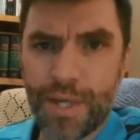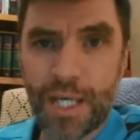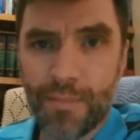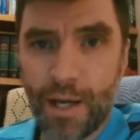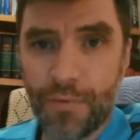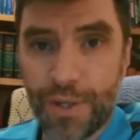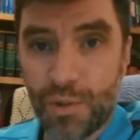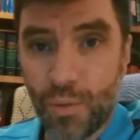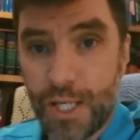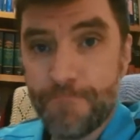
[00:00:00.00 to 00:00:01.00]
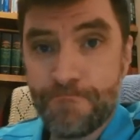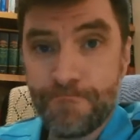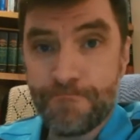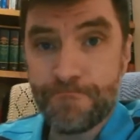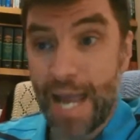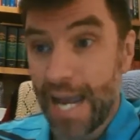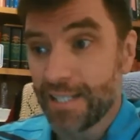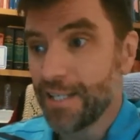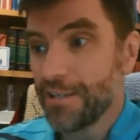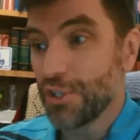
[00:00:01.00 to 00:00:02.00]
thinking about this week.
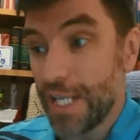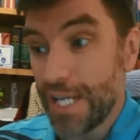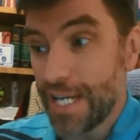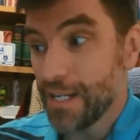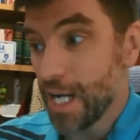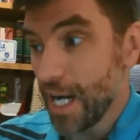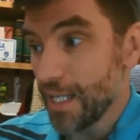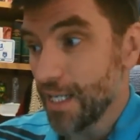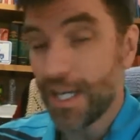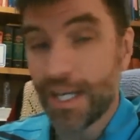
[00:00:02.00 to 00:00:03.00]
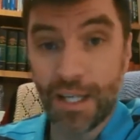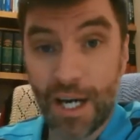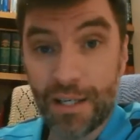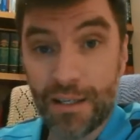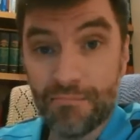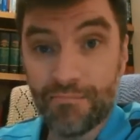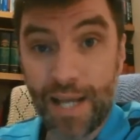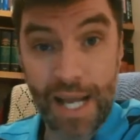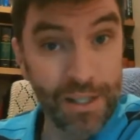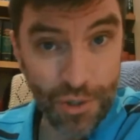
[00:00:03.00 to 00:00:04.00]
Asking, seeking, knocking, and God
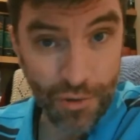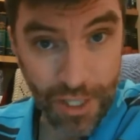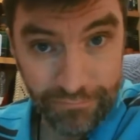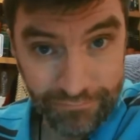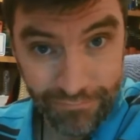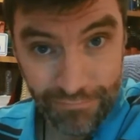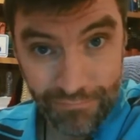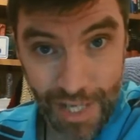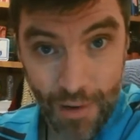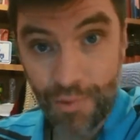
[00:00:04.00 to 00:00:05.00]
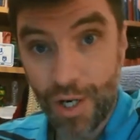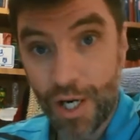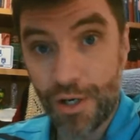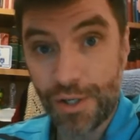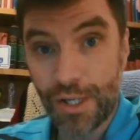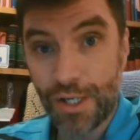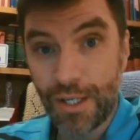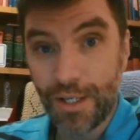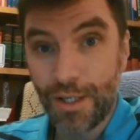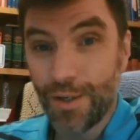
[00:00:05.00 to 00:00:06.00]
answering our prayers.
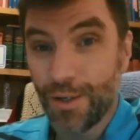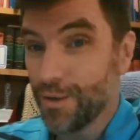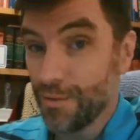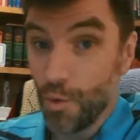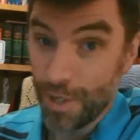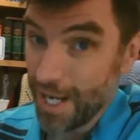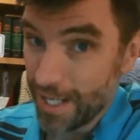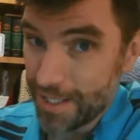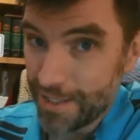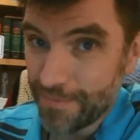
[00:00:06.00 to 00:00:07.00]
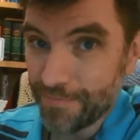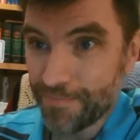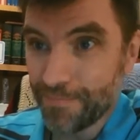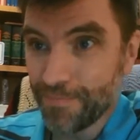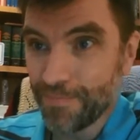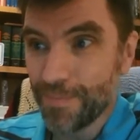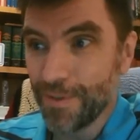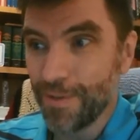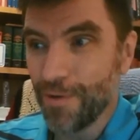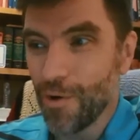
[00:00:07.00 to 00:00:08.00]
Or not.
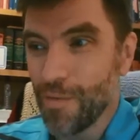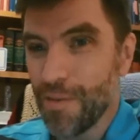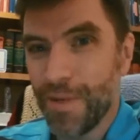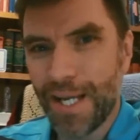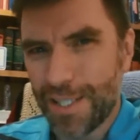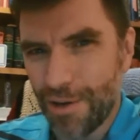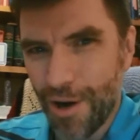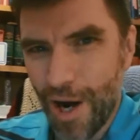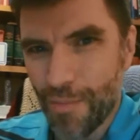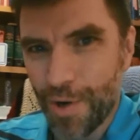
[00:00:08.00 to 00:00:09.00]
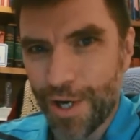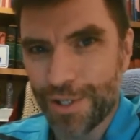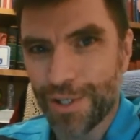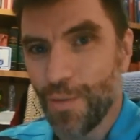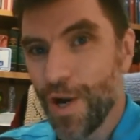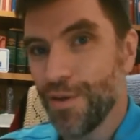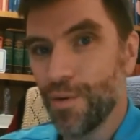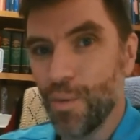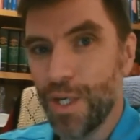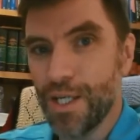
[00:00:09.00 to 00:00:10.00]
Or maybe answering our prayers in a way
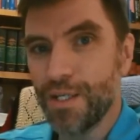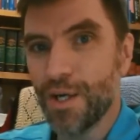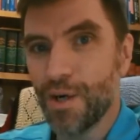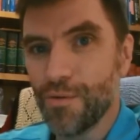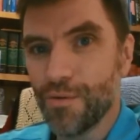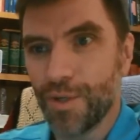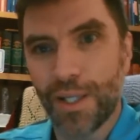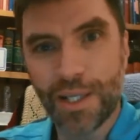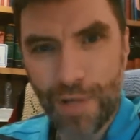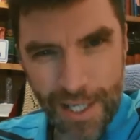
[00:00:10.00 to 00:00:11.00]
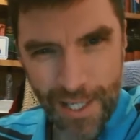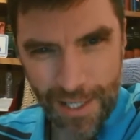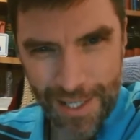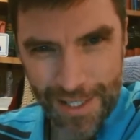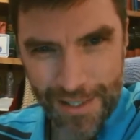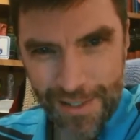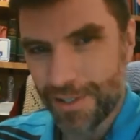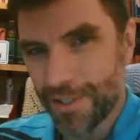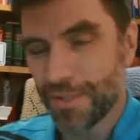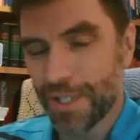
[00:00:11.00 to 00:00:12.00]
that we don't really recognize
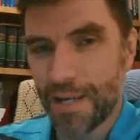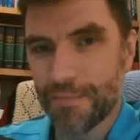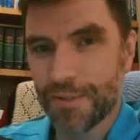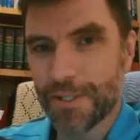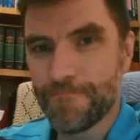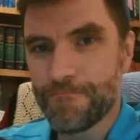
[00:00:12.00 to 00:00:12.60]
sometimes.